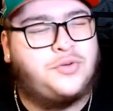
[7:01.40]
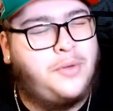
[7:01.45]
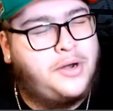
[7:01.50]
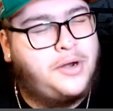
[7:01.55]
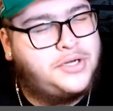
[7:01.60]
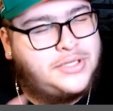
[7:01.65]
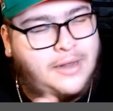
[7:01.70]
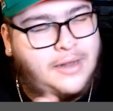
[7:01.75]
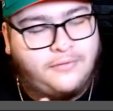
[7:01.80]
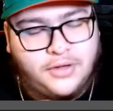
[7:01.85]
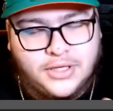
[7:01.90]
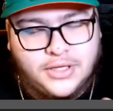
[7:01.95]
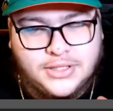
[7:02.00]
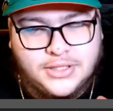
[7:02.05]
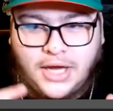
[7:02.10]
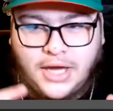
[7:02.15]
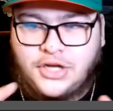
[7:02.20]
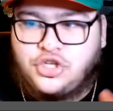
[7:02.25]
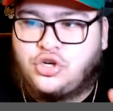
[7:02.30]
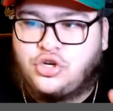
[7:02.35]
Raiders after this
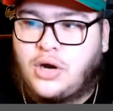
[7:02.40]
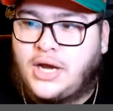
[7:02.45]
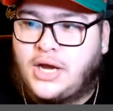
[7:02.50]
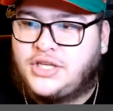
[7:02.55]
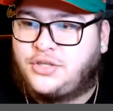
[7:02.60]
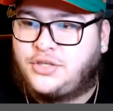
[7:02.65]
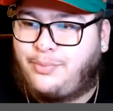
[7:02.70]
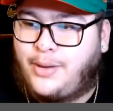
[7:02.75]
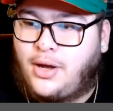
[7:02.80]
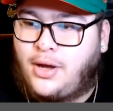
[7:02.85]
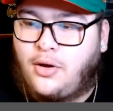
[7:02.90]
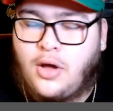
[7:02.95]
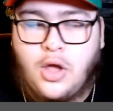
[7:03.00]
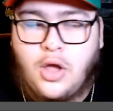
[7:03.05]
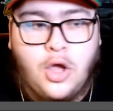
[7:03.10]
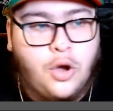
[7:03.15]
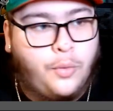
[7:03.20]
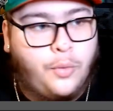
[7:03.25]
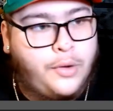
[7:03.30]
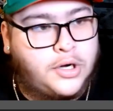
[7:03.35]
kind of dry spell.
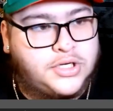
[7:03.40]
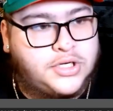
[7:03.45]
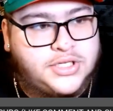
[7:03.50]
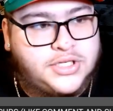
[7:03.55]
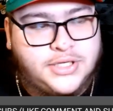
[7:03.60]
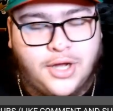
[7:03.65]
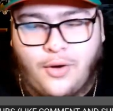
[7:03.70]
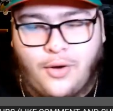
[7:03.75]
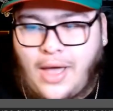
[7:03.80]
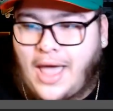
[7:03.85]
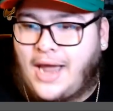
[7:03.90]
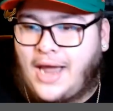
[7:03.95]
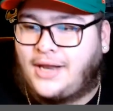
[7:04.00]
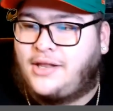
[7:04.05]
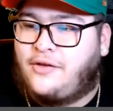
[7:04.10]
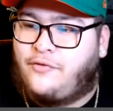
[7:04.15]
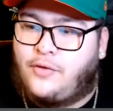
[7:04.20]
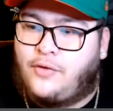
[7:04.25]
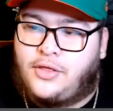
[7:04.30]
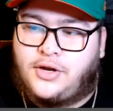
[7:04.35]
We are still
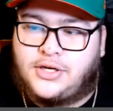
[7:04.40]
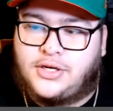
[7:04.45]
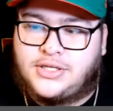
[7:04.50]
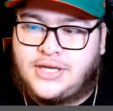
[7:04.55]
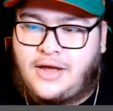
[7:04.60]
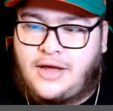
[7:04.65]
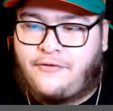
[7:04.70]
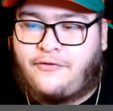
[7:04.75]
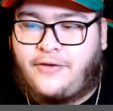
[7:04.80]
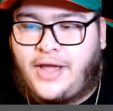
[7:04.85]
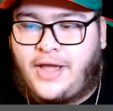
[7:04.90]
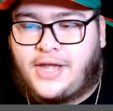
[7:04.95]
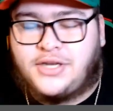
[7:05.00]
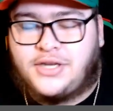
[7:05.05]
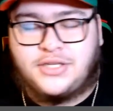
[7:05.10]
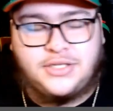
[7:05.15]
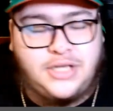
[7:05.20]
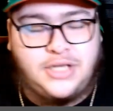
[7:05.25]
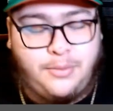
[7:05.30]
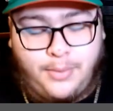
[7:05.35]
active, whether it's not free
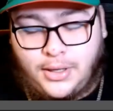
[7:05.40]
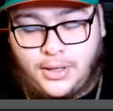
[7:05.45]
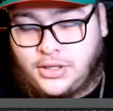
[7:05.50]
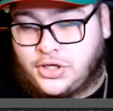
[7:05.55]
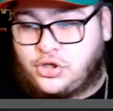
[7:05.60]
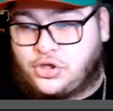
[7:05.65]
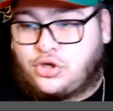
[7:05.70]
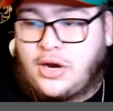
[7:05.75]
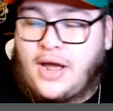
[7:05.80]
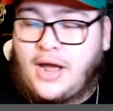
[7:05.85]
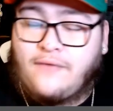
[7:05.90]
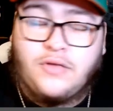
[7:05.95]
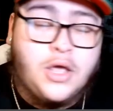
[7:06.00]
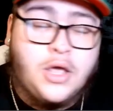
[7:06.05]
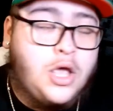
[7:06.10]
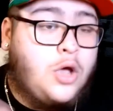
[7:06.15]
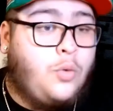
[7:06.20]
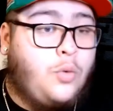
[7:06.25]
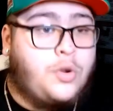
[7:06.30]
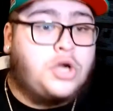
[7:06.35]
agency, but the draft,
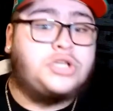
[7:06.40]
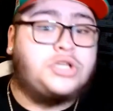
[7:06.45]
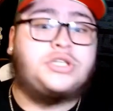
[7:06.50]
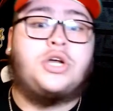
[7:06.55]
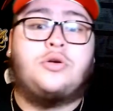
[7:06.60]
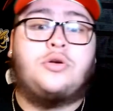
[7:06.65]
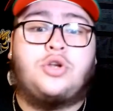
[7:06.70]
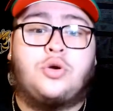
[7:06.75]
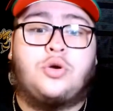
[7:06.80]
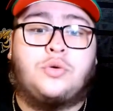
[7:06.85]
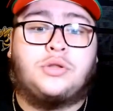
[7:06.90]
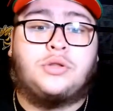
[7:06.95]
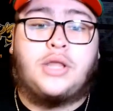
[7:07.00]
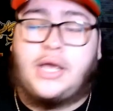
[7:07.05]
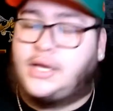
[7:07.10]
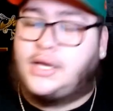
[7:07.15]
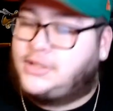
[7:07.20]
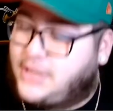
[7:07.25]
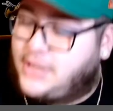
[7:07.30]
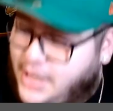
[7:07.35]
we are still doing
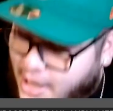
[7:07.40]
things, and